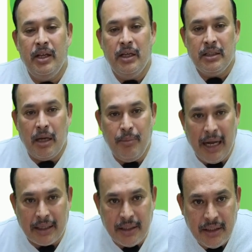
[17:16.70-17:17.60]
Come
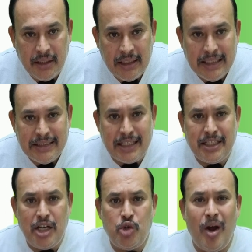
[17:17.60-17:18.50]
back.
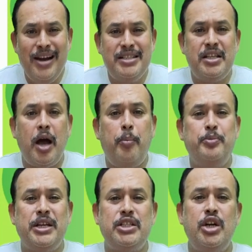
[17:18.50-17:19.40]
Section 12
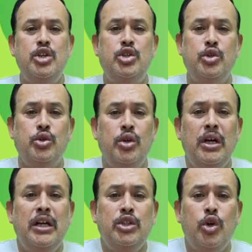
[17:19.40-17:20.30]
subsection 2
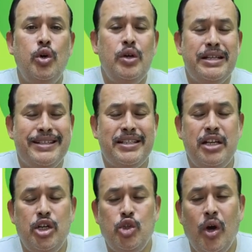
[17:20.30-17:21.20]
to
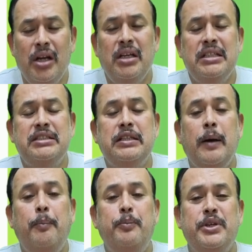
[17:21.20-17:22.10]
section 12
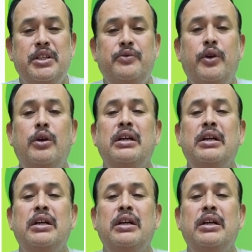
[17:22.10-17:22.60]
subsection 4.